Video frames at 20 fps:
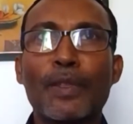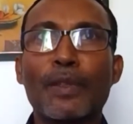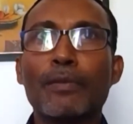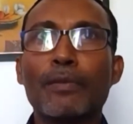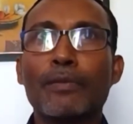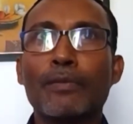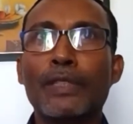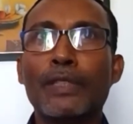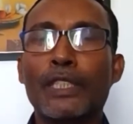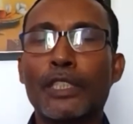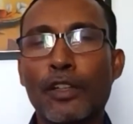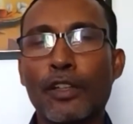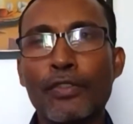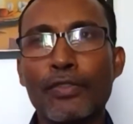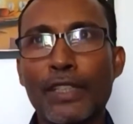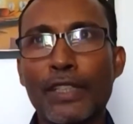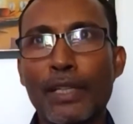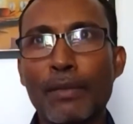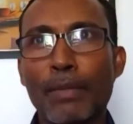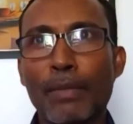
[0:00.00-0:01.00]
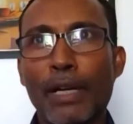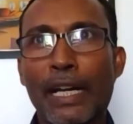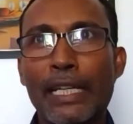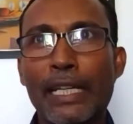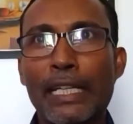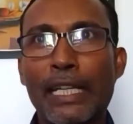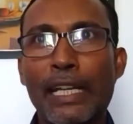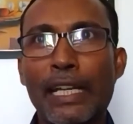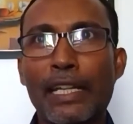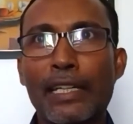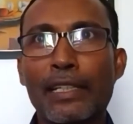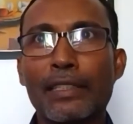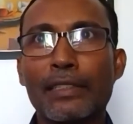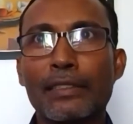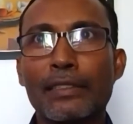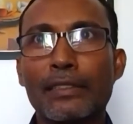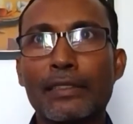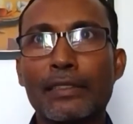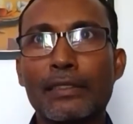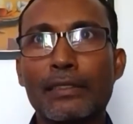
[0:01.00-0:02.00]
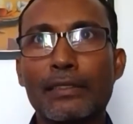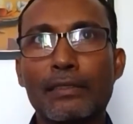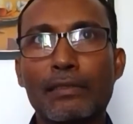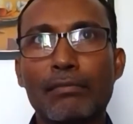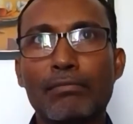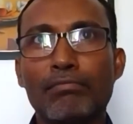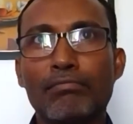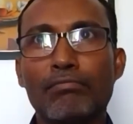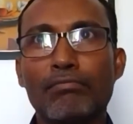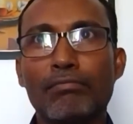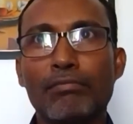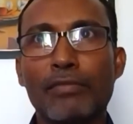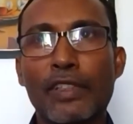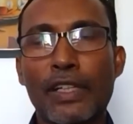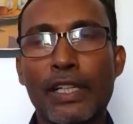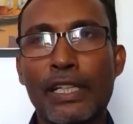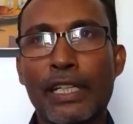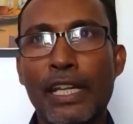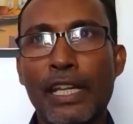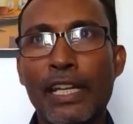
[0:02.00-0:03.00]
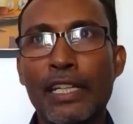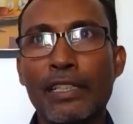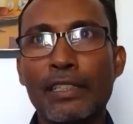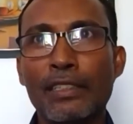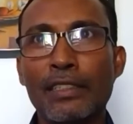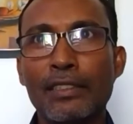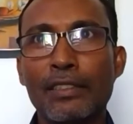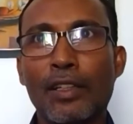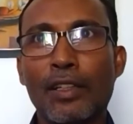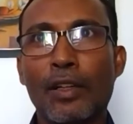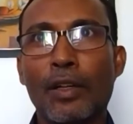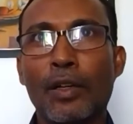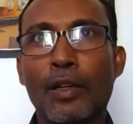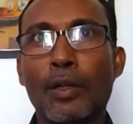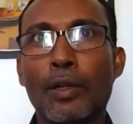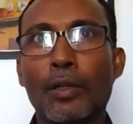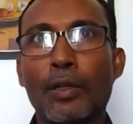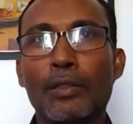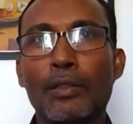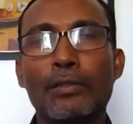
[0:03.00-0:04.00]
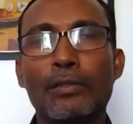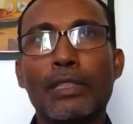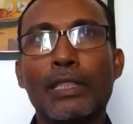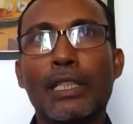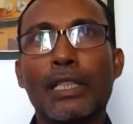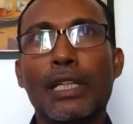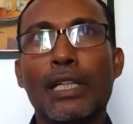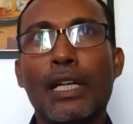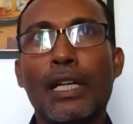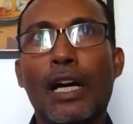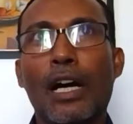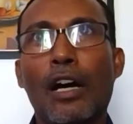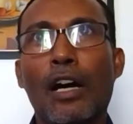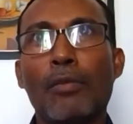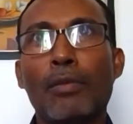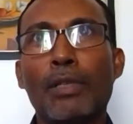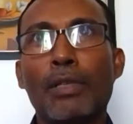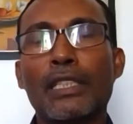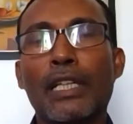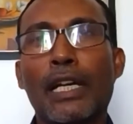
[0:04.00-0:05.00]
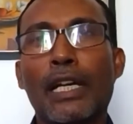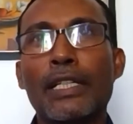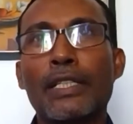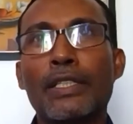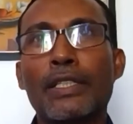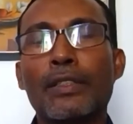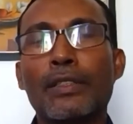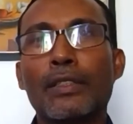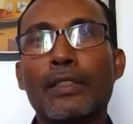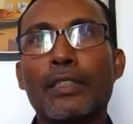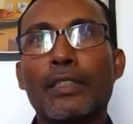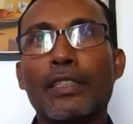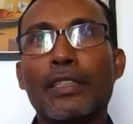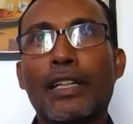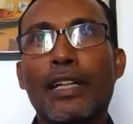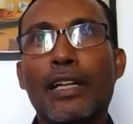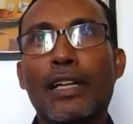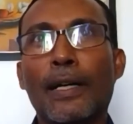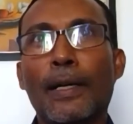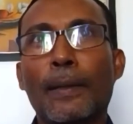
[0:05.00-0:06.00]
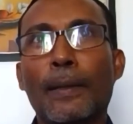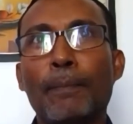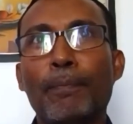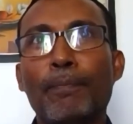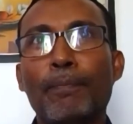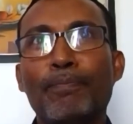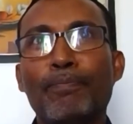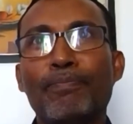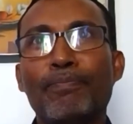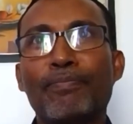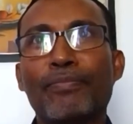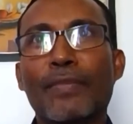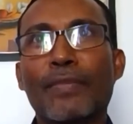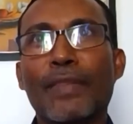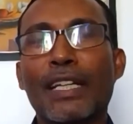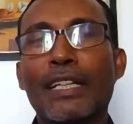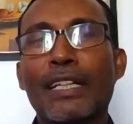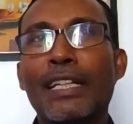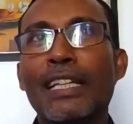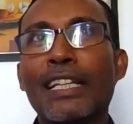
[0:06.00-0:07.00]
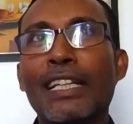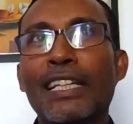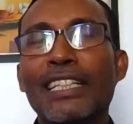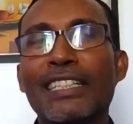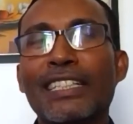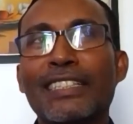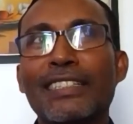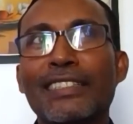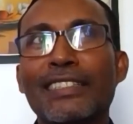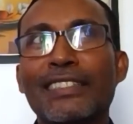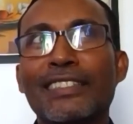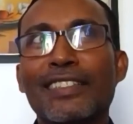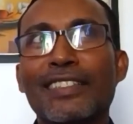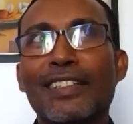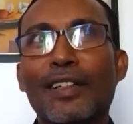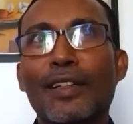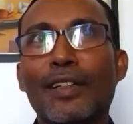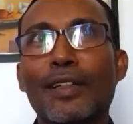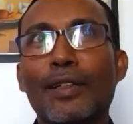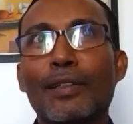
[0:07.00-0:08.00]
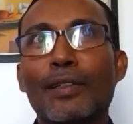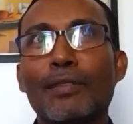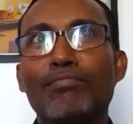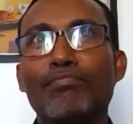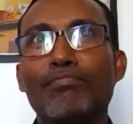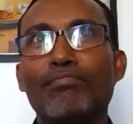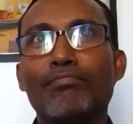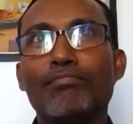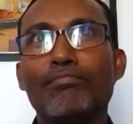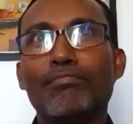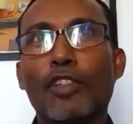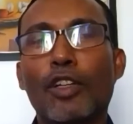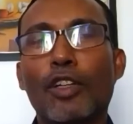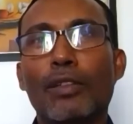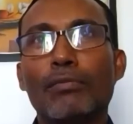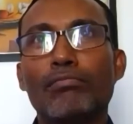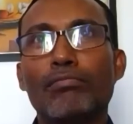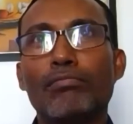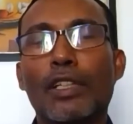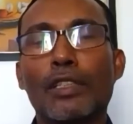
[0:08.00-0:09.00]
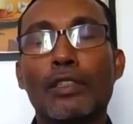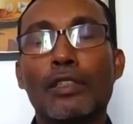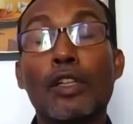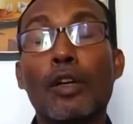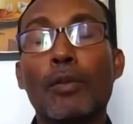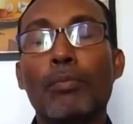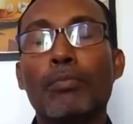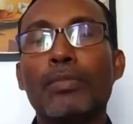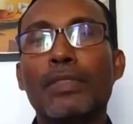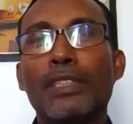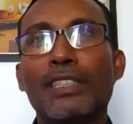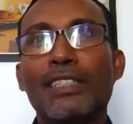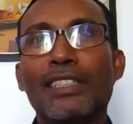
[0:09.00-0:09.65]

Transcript: which of them I can retain or how much I should delete or drop.